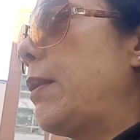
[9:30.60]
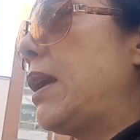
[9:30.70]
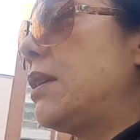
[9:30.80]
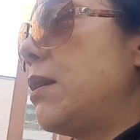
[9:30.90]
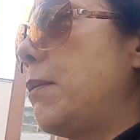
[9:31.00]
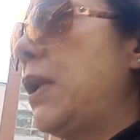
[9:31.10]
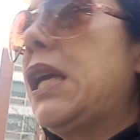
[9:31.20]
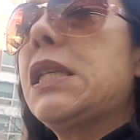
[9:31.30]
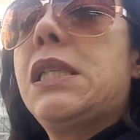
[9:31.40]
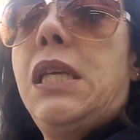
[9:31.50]
gonna make some
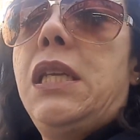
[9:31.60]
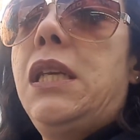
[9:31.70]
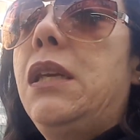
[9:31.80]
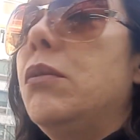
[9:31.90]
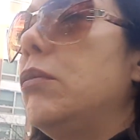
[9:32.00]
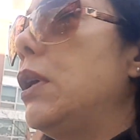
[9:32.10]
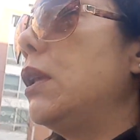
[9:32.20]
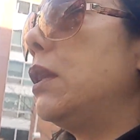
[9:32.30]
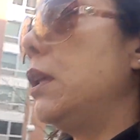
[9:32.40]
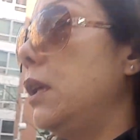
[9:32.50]
baked ziti
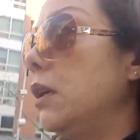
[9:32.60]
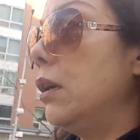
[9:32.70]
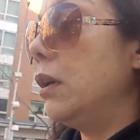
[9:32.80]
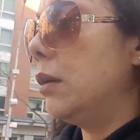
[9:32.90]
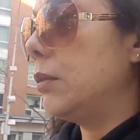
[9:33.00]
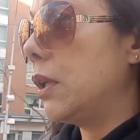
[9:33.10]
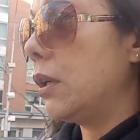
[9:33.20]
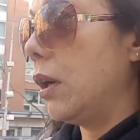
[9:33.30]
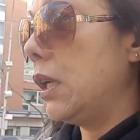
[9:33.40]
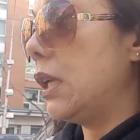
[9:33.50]
with the um,
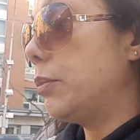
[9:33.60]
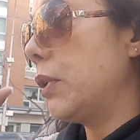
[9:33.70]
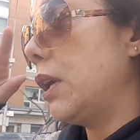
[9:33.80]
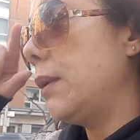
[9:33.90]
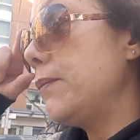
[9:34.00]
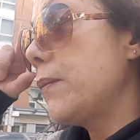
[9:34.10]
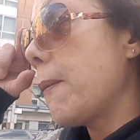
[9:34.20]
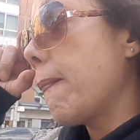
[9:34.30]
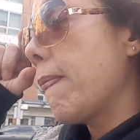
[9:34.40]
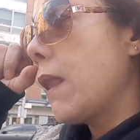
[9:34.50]
garlic bread.
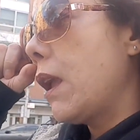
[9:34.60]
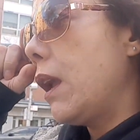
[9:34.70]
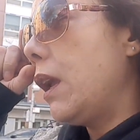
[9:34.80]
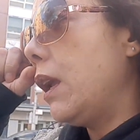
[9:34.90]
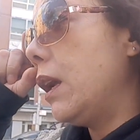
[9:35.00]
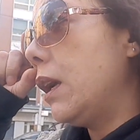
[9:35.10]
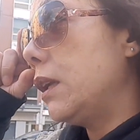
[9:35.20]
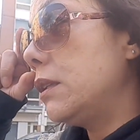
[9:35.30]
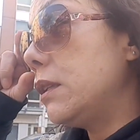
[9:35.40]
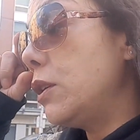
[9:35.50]

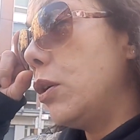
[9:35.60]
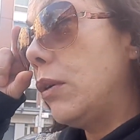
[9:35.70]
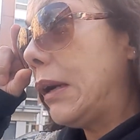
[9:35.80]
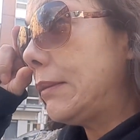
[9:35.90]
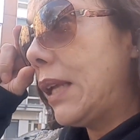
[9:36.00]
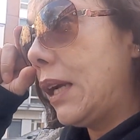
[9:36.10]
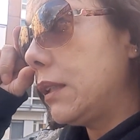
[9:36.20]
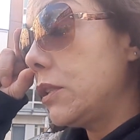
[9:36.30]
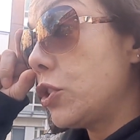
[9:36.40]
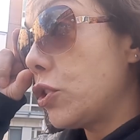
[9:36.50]
And no, I'm not
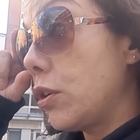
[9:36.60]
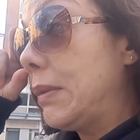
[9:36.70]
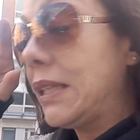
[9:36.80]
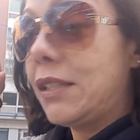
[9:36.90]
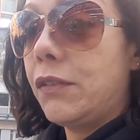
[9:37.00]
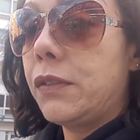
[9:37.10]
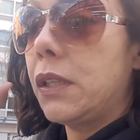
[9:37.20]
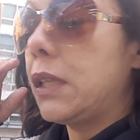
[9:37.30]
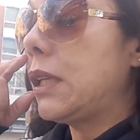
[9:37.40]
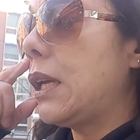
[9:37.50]
gonna show myself
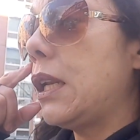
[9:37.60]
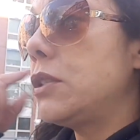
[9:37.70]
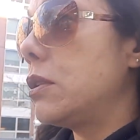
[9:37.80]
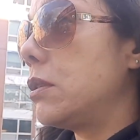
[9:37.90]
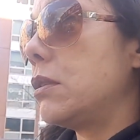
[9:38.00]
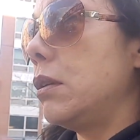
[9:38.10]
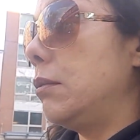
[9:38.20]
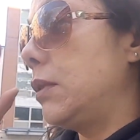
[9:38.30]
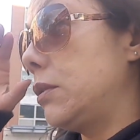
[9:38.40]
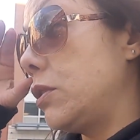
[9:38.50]
cooking that. I just,
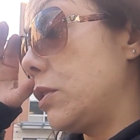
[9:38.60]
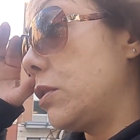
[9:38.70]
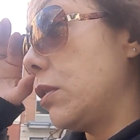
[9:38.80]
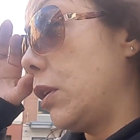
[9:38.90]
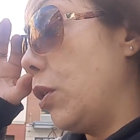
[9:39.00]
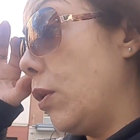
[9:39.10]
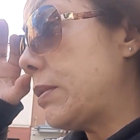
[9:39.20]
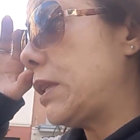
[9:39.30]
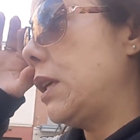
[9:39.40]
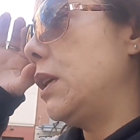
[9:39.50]
I'm gonna just go
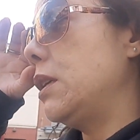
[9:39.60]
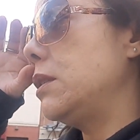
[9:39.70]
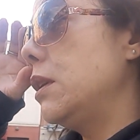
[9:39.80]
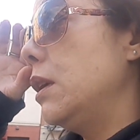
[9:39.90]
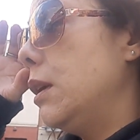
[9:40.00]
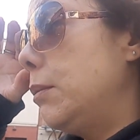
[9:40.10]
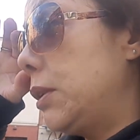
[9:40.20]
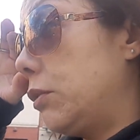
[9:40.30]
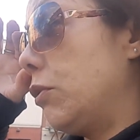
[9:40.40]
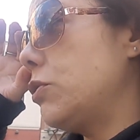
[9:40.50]
upstairs,
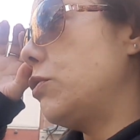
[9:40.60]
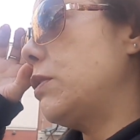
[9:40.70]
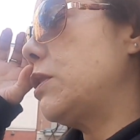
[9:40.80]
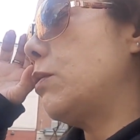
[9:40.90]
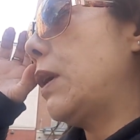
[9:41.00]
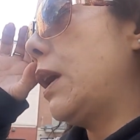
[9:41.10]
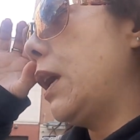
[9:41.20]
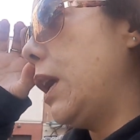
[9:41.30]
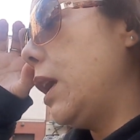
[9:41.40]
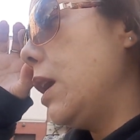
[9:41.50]
put the groceries
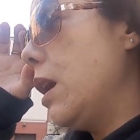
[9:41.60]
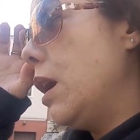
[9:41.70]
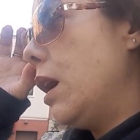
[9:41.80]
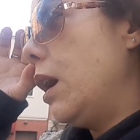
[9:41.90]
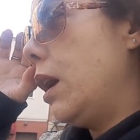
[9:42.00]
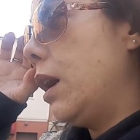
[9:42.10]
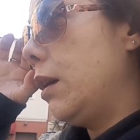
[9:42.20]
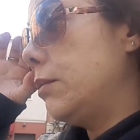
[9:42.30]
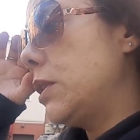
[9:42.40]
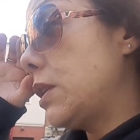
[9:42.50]
away,
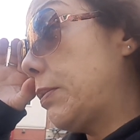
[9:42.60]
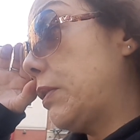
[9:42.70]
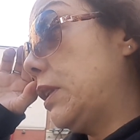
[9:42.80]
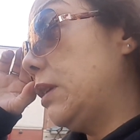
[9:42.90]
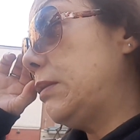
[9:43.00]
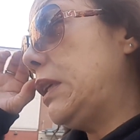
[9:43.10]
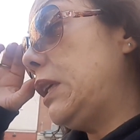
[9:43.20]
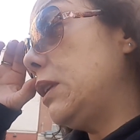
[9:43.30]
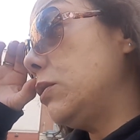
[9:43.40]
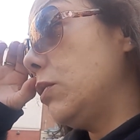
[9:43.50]
um, separate the
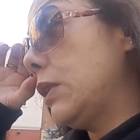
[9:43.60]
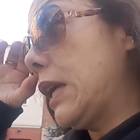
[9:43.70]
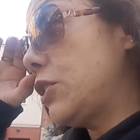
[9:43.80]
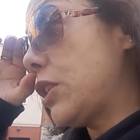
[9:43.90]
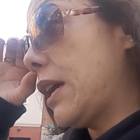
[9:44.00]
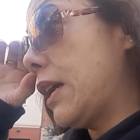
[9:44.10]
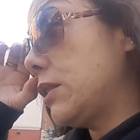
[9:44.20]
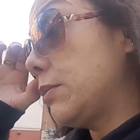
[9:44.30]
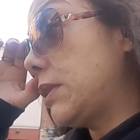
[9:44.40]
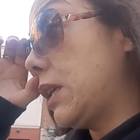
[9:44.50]
meat, do all that
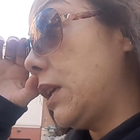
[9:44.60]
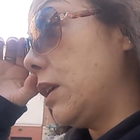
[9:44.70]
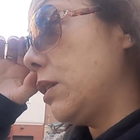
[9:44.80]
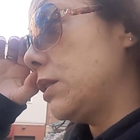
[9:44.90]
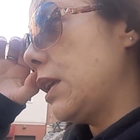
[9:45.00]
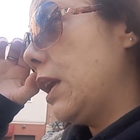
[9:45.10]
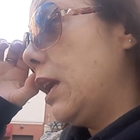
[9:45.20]
jazz upstairs,